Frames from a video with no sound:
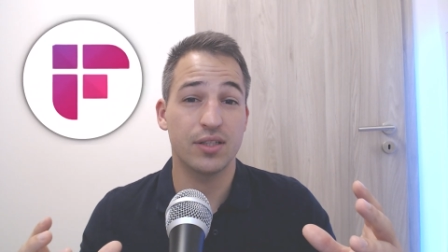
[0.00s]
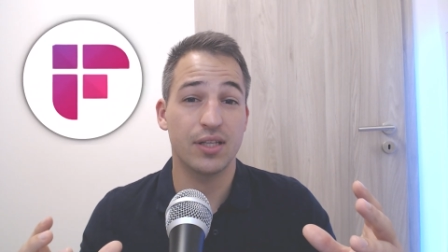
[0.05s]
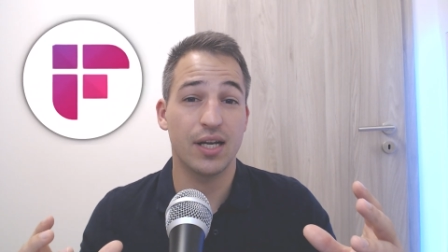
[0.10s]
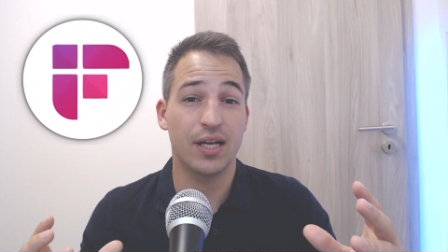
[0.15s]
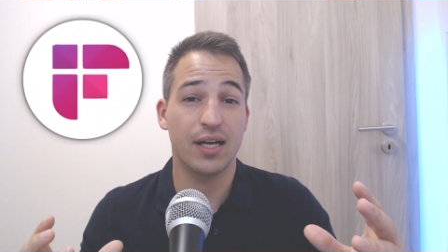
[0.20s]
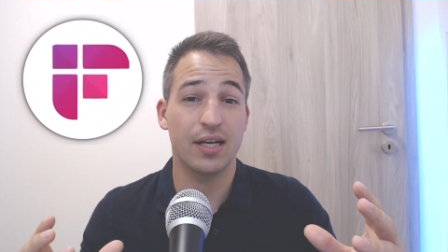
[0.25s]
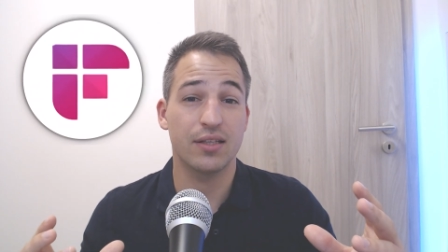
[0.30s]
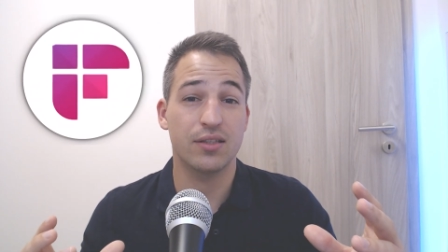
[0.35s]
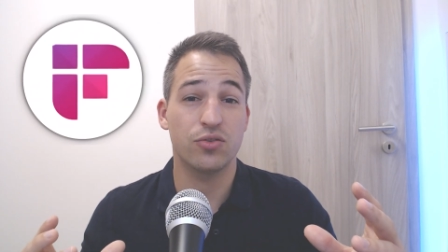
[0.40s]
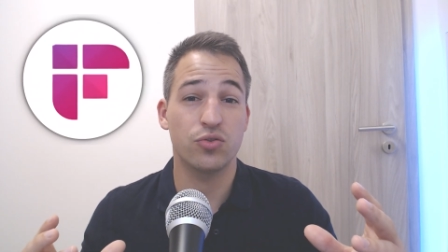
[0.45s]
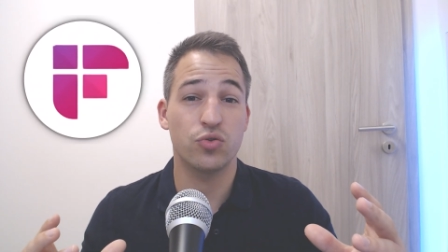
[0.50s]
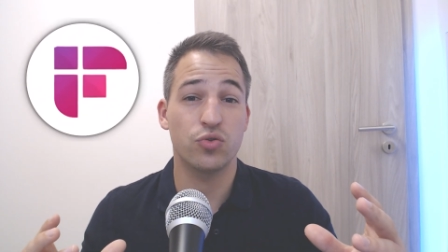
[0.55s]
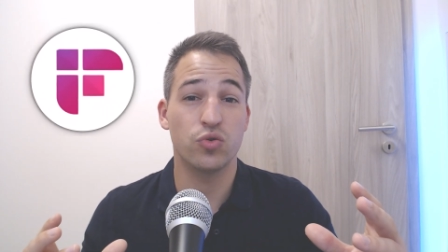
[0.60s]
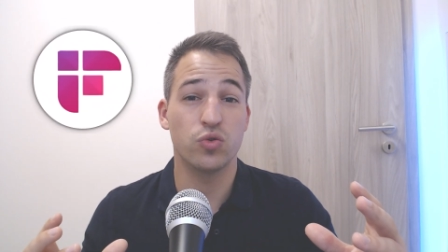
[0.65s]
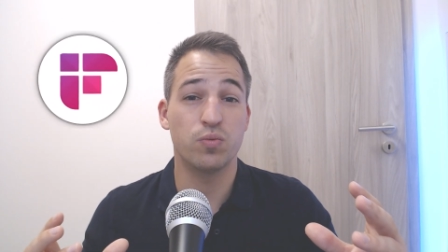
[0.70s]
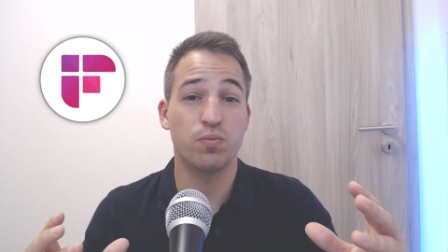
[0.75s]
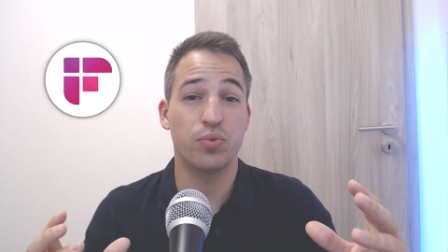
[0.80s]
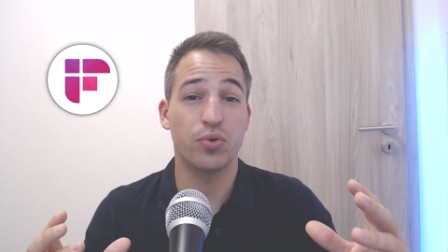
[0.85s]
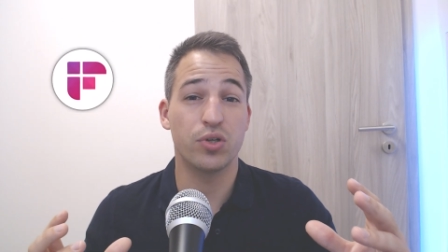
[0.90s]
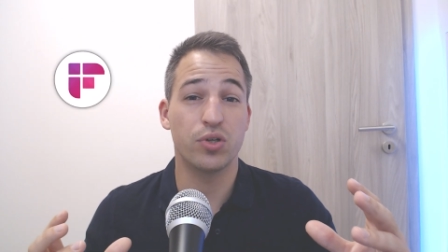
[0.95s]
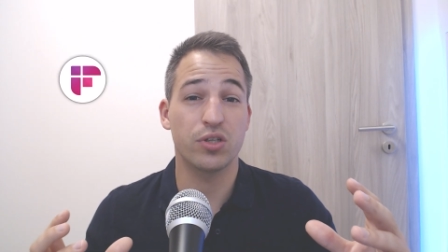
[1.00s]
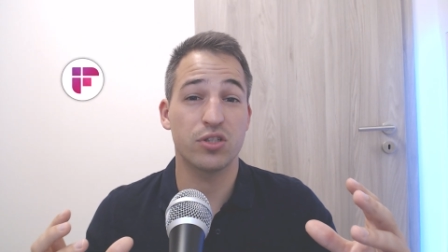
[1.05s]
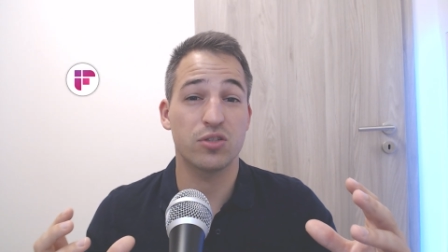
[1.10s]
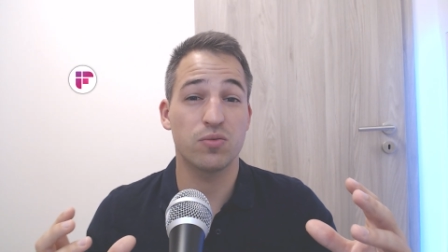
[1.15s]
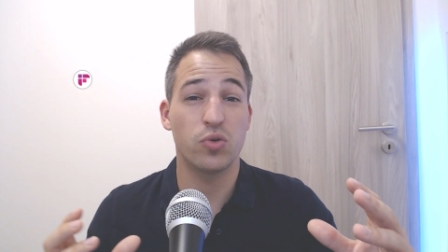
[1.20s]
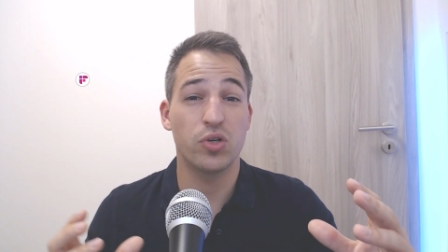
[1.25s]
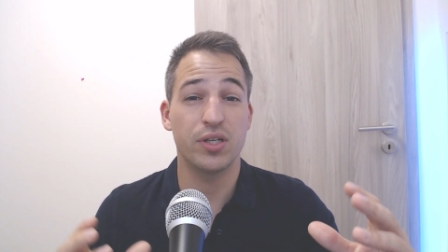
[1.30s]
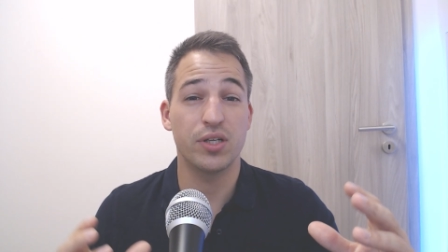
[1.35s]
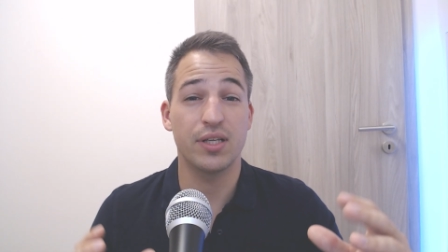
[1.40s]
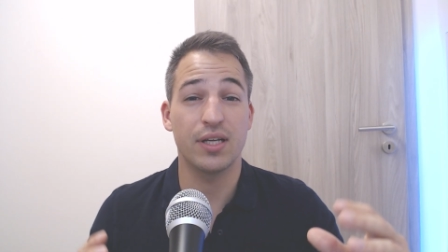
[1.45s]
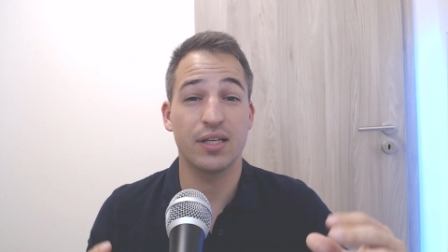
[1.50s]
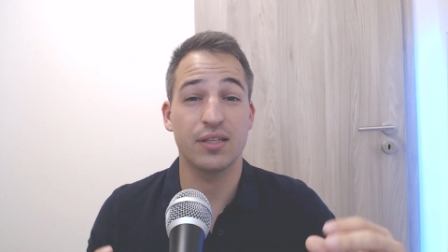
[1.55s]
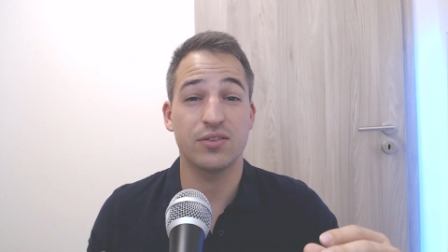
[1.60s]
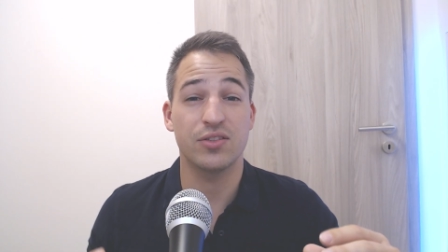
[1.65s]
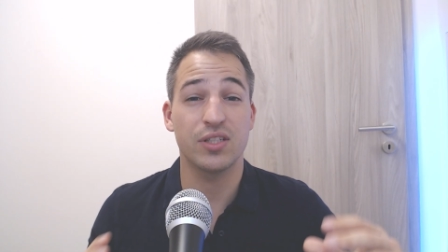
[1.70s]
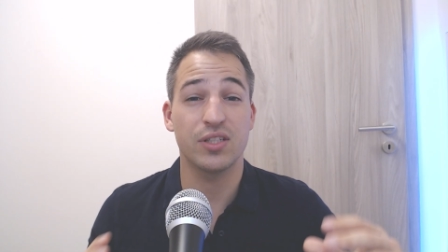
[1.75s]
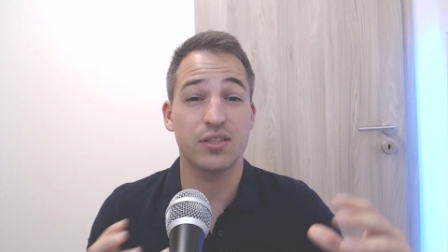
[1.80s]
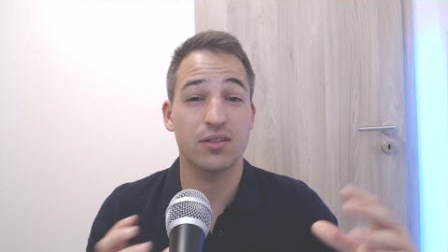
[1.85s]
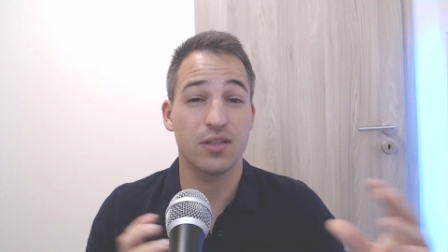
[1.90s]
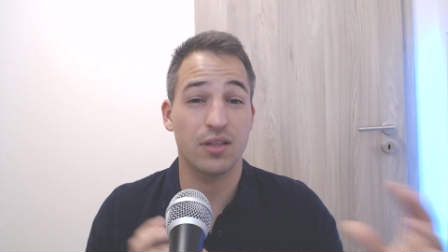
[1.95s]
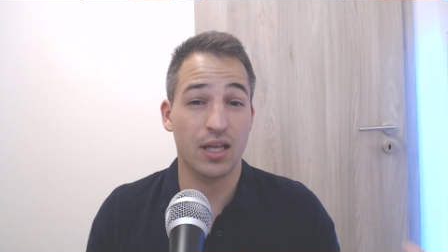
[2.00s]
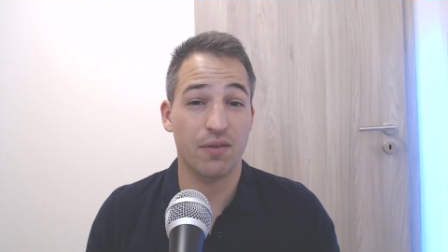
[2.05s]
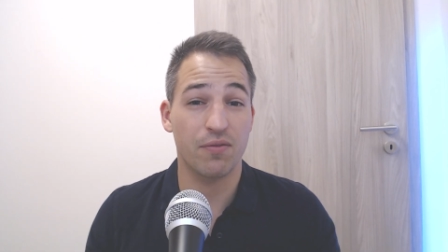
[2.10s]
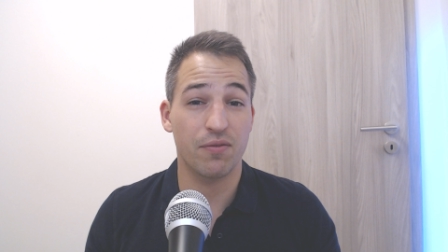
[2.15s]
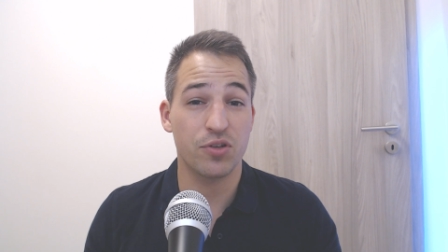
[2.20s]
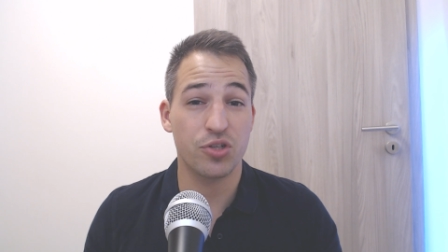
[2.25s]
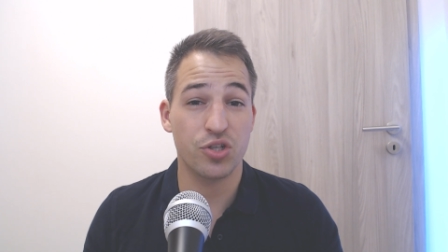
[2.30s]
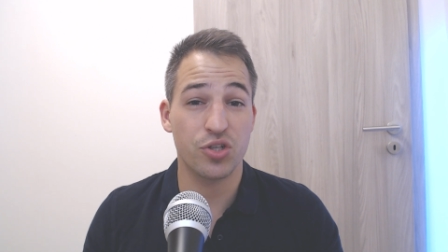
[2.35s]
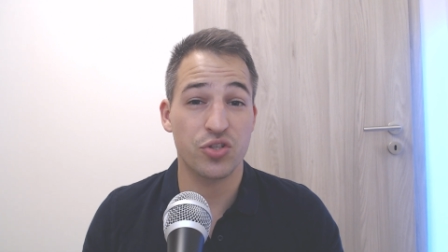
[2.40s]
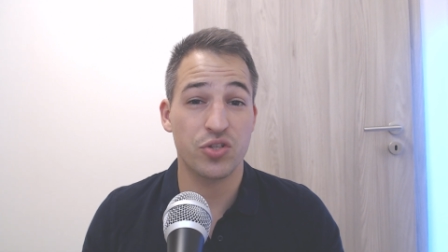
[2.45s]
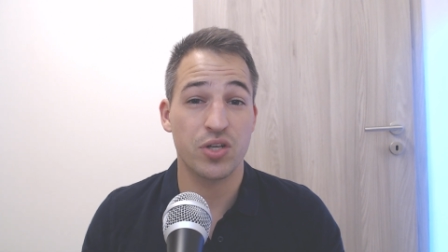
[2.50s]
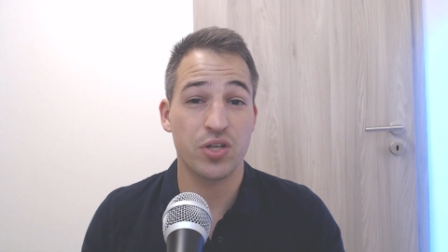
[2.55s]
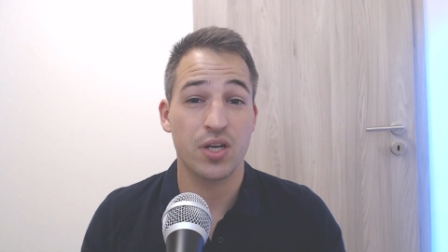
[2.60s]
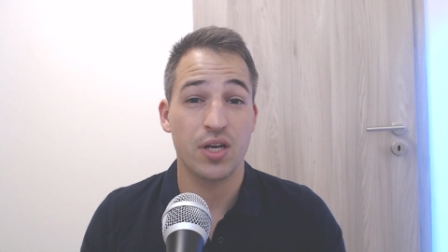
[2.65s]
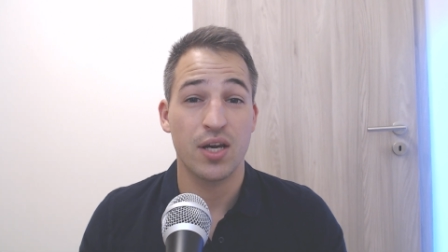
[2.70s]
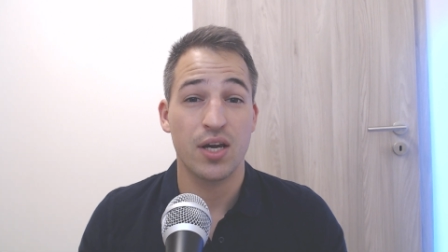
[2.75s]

that supports more than 60 languages